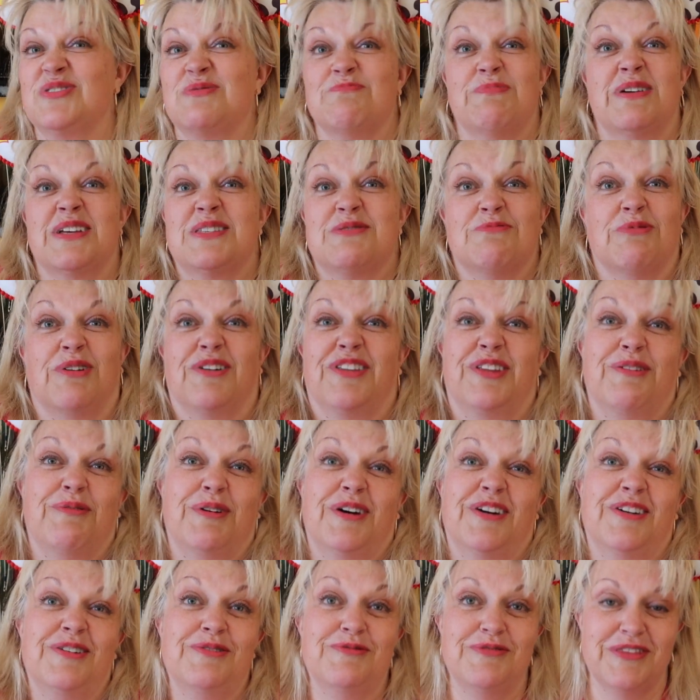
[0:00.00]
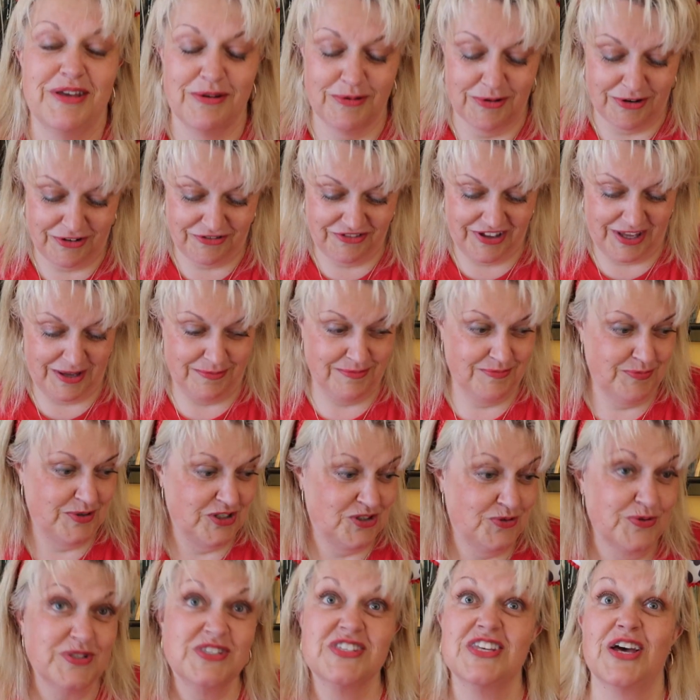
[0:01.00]
doesn't matter what they were off him,
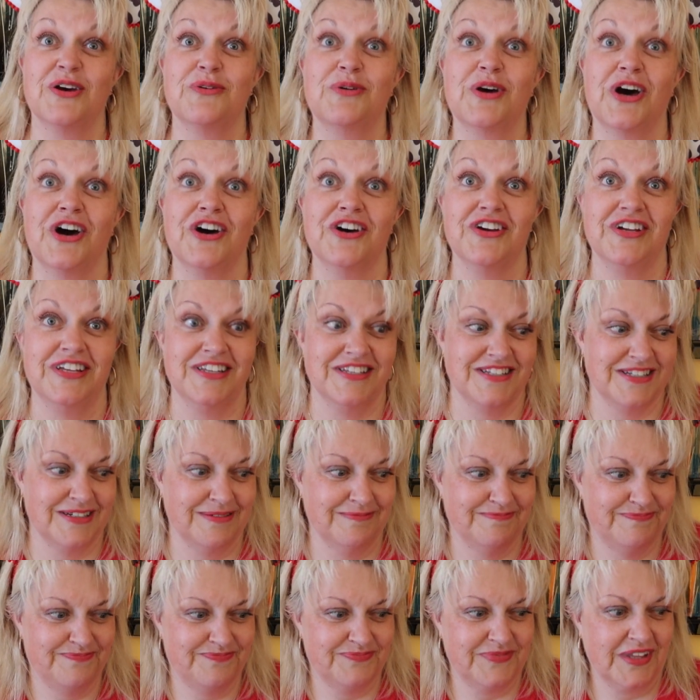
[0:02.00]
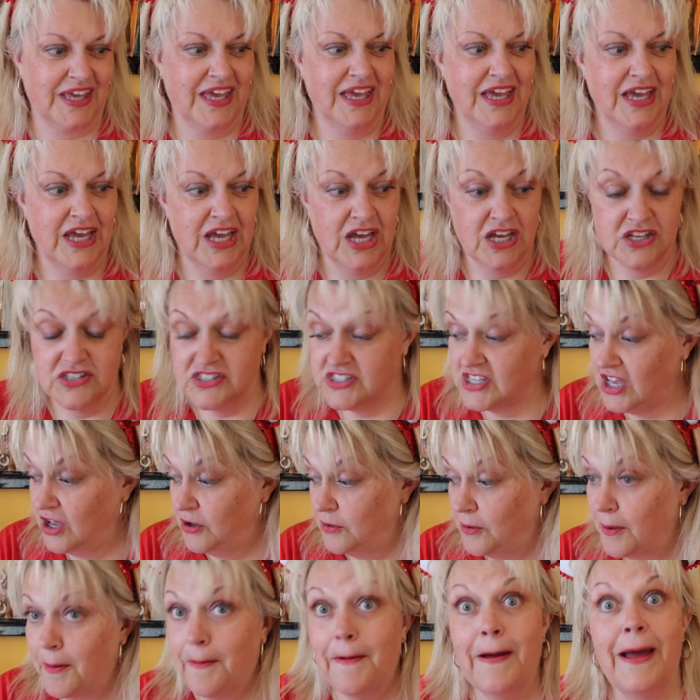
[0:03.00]
which was so kind.
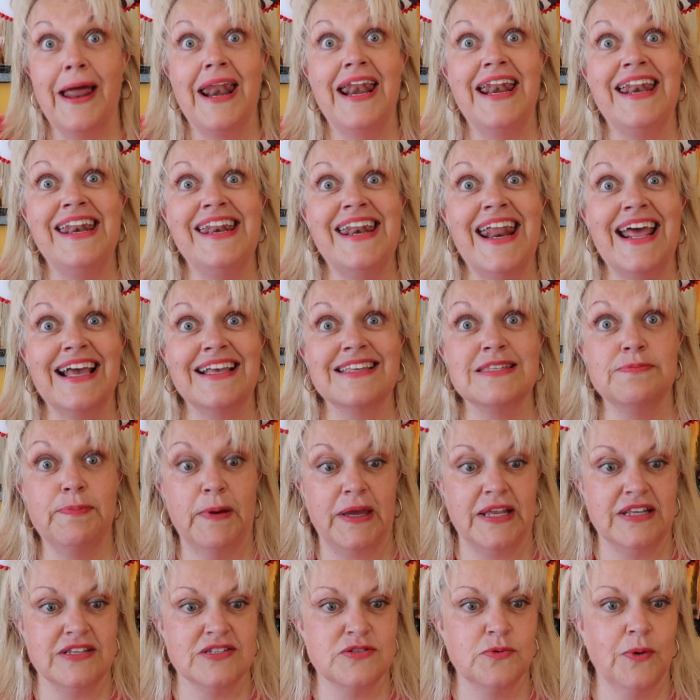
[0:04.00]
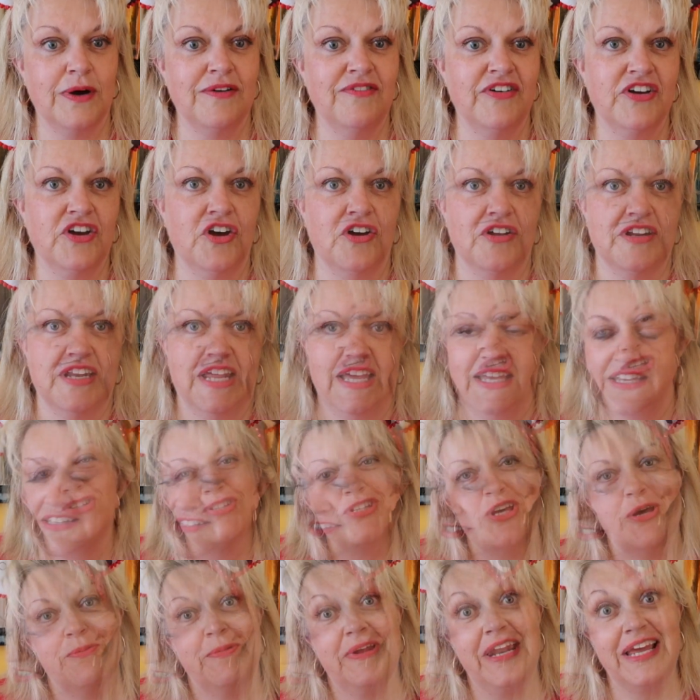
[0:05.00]
So, next pins, what have I got
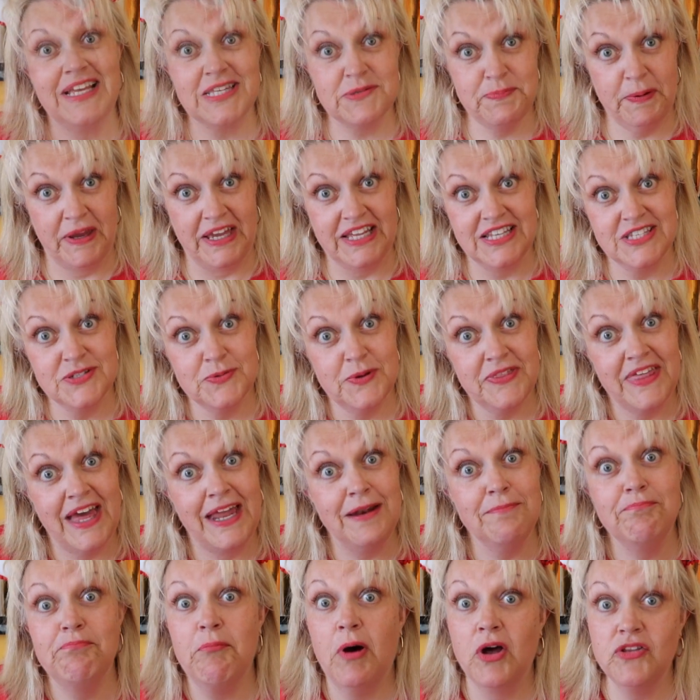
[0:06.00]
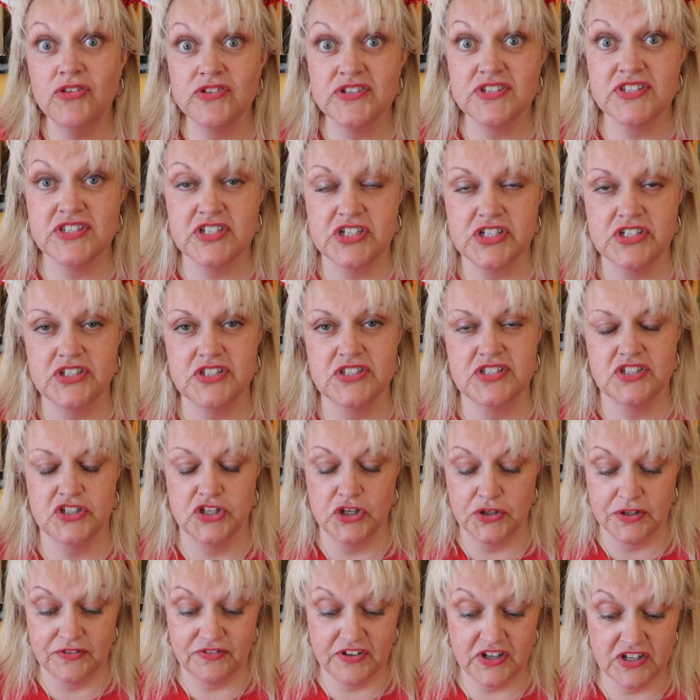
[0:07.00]
next? So my next pins were then
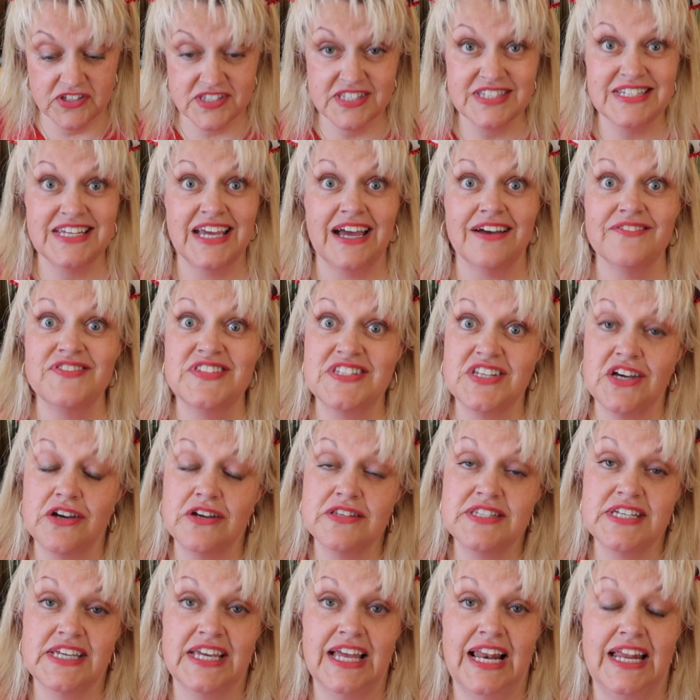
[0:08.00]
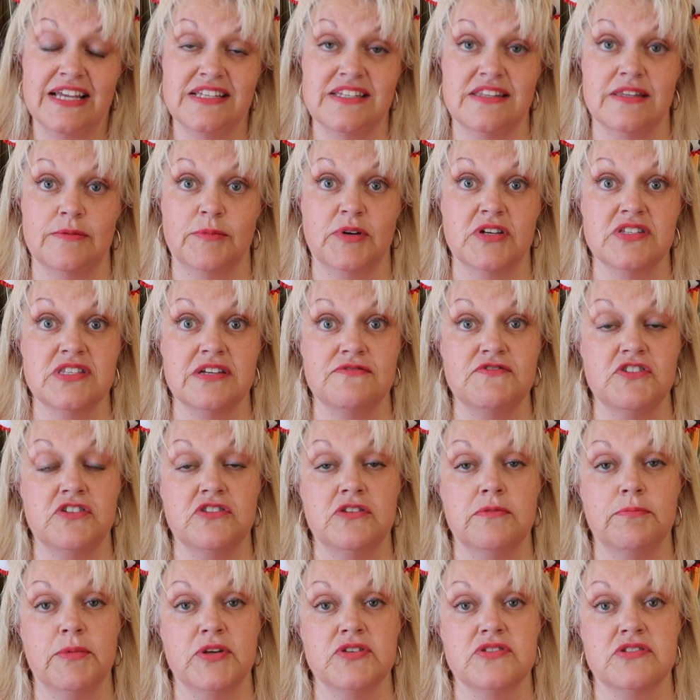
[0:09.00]
Monsters University. I've started collecting them because I've
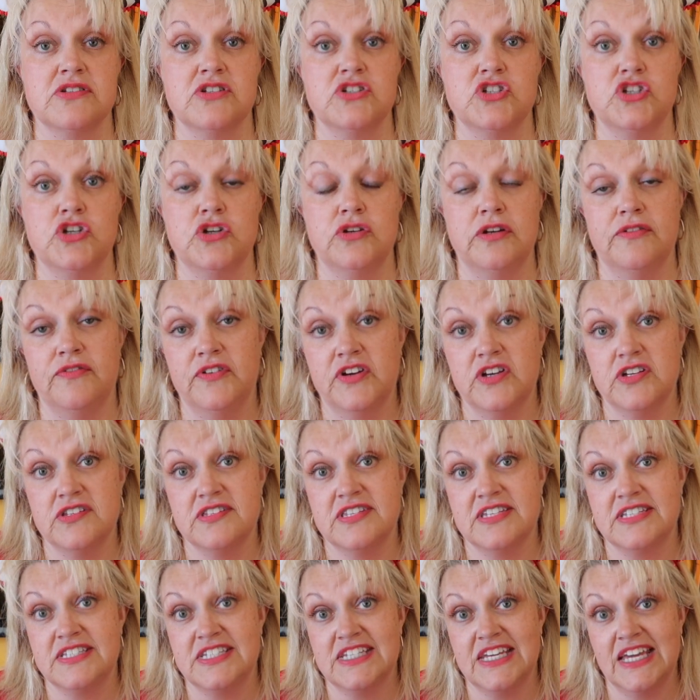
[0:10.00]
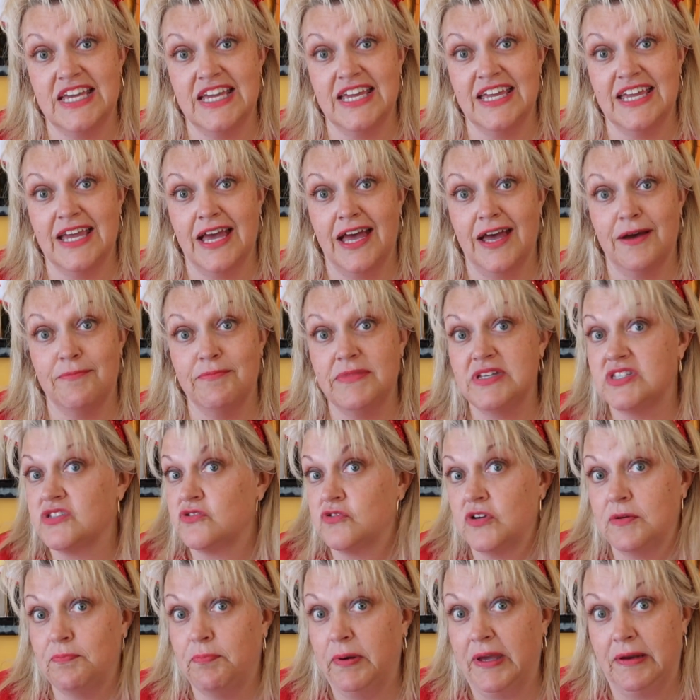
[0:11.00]
done the Monsters University
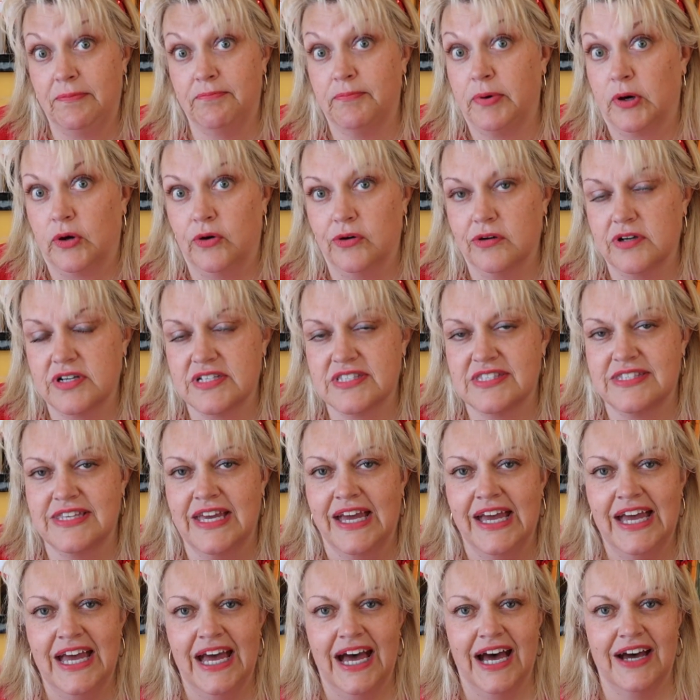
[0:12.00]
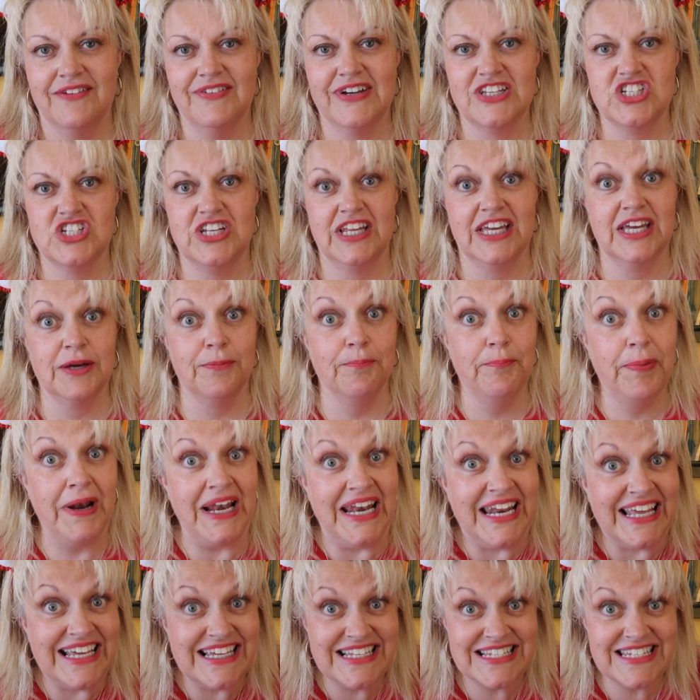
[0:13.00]
mystery pin box. I've actually
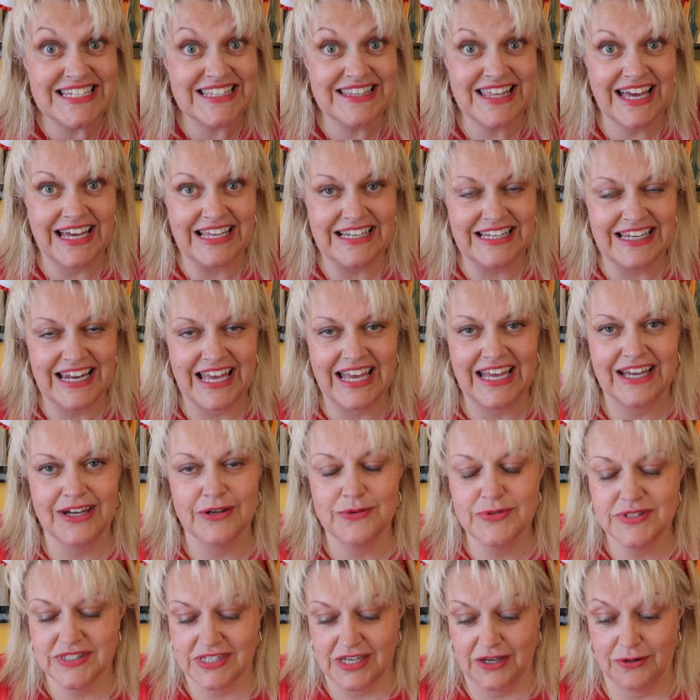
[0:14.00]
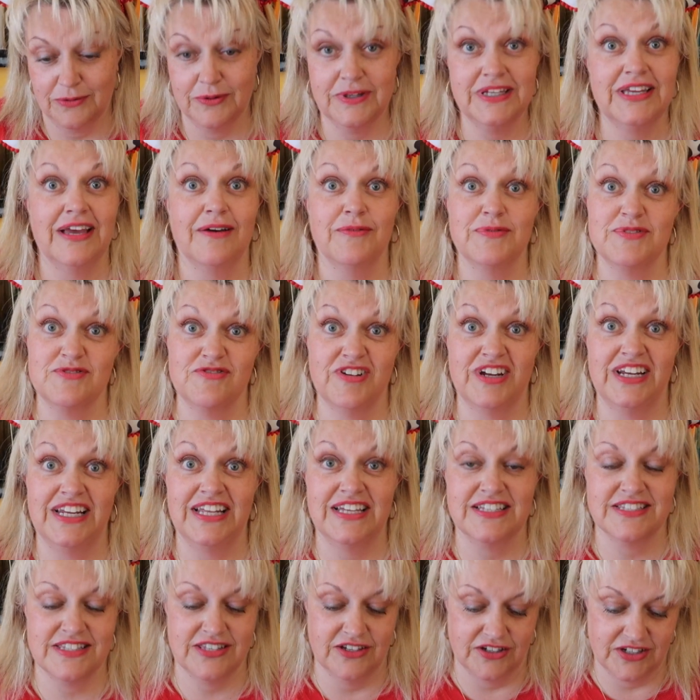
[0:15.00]
completed that now, so I was
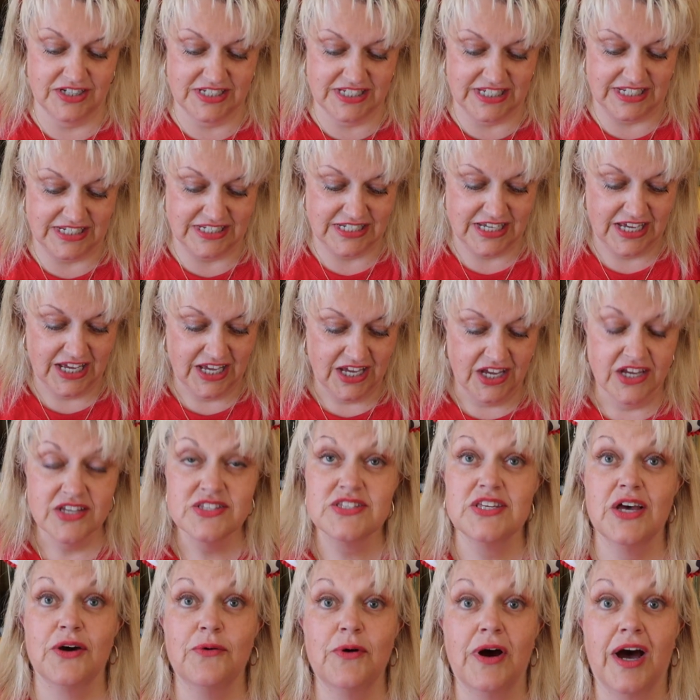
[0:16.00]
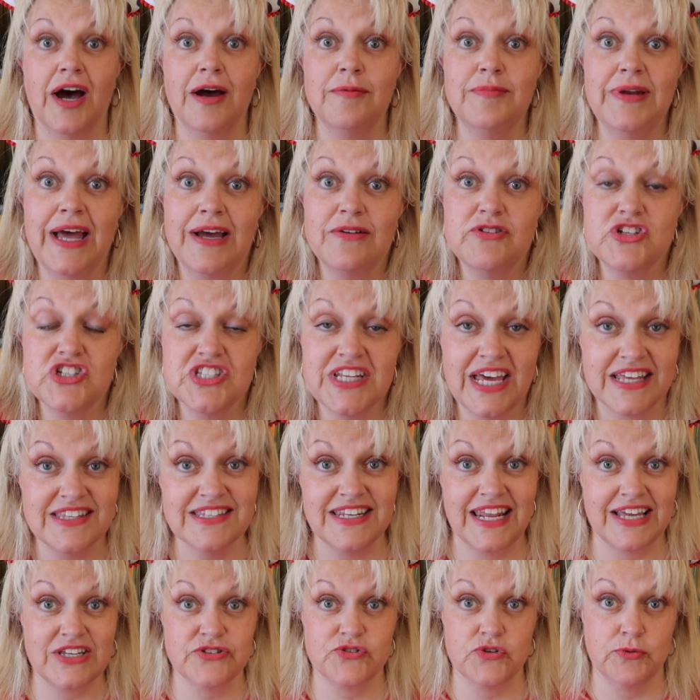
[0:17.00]
really excited. So I'm now just
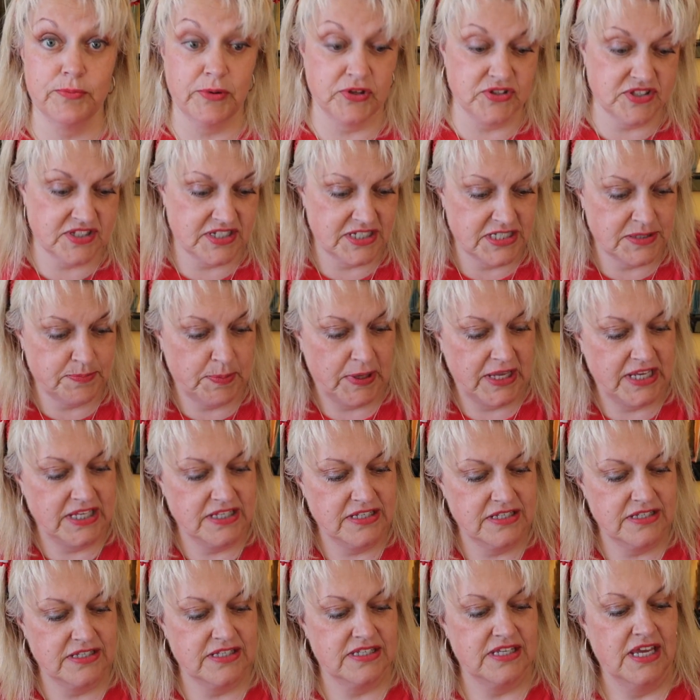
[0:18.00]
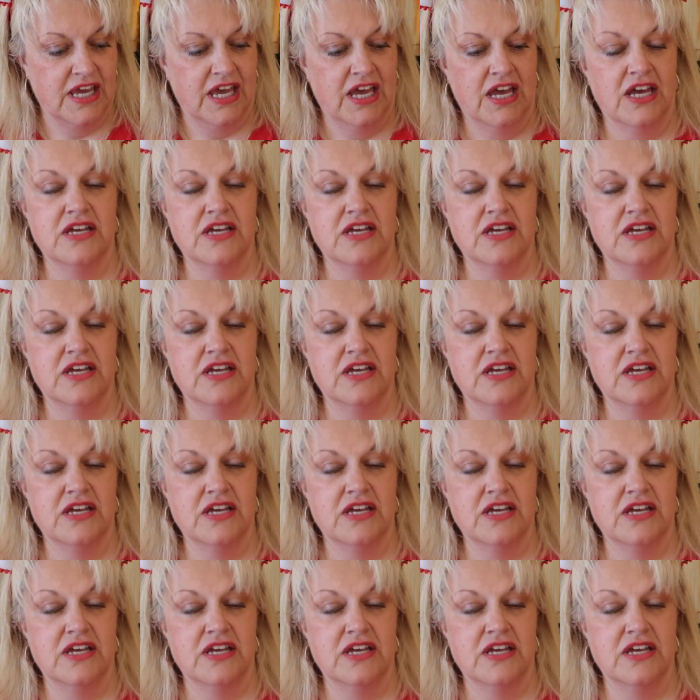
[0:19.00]
adding extra Monsters pins.